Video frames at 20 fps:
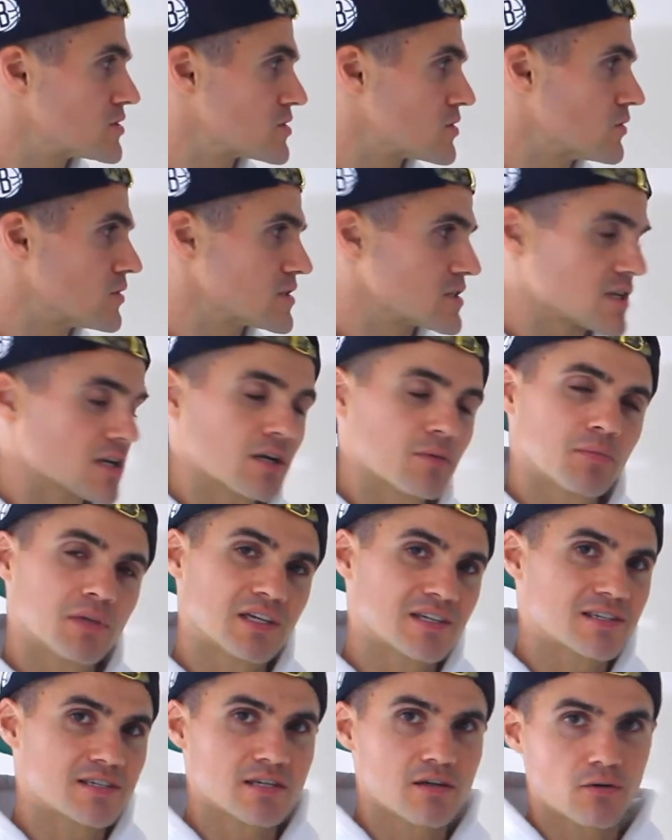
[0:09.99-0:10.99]
So this is gonna be
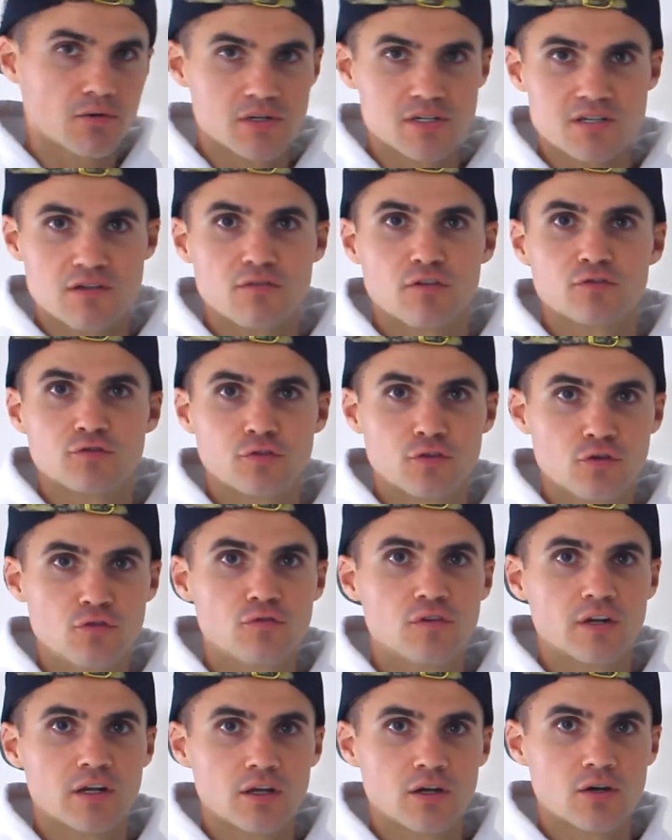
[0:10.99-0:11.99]
a series of a few
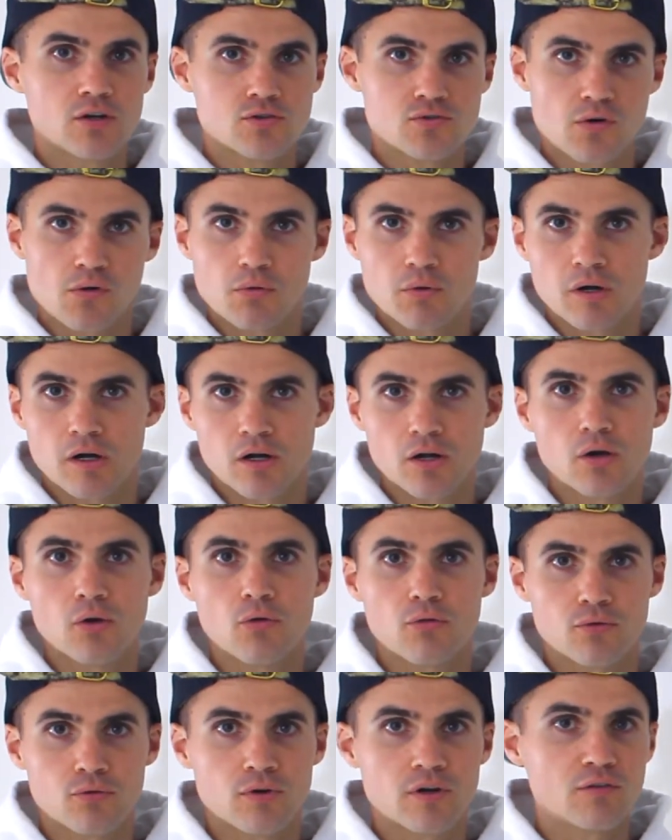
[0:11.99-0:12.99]
videos where we're gonna
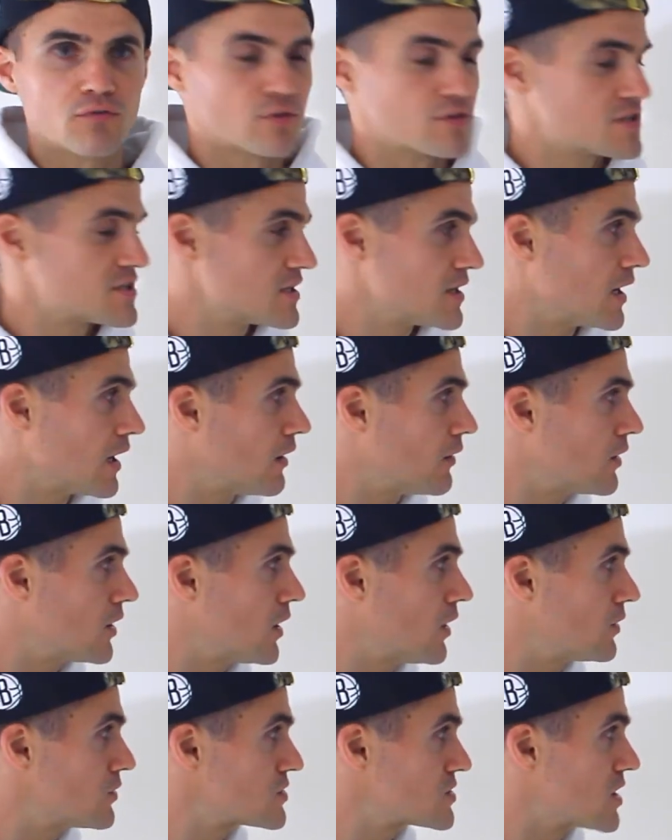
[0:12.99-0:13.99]
go through different
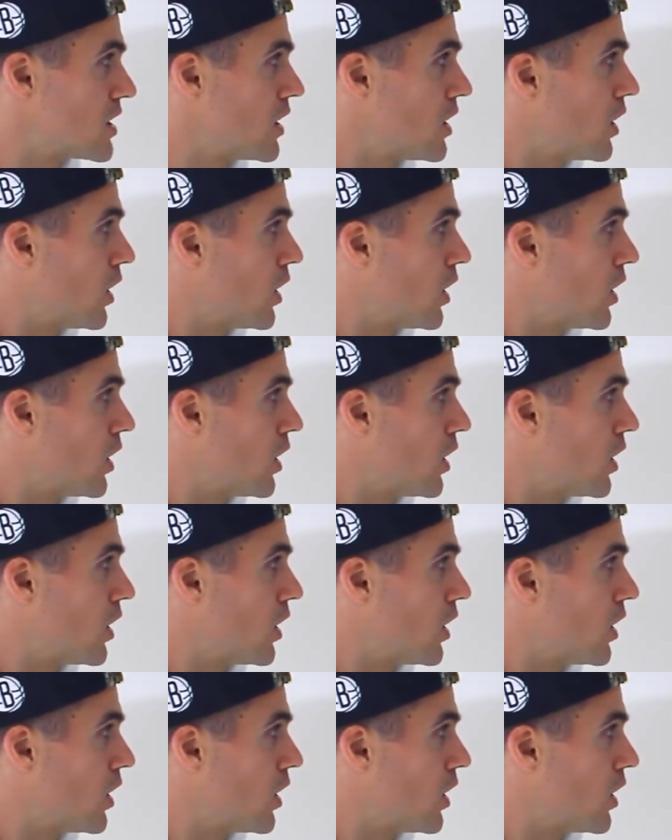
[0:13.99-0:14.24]
scenarios